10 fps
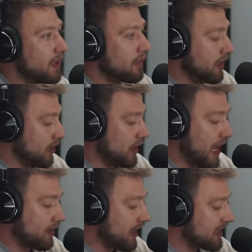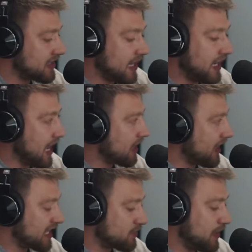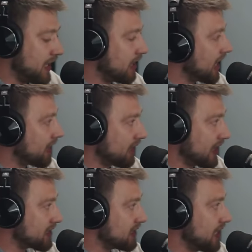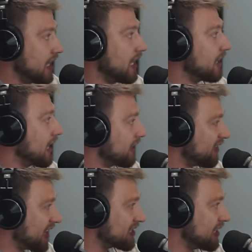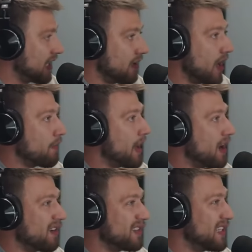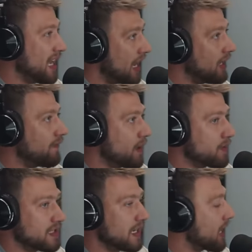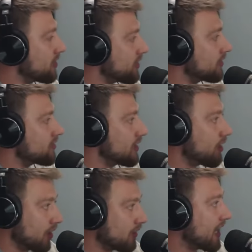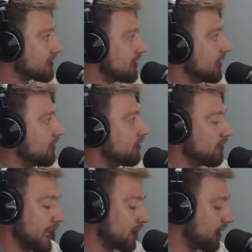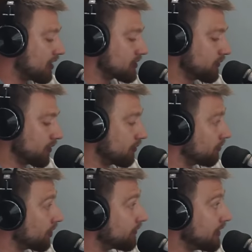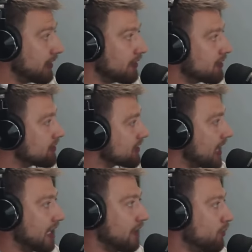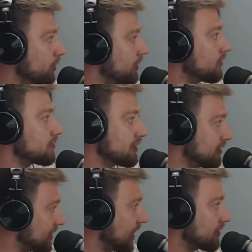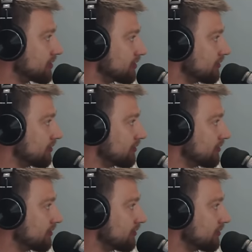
that you got class A, you got class B, you got class C, and you got class E. About 95% of contractors here are class E. That allows for roofing, siding, windows, and decks.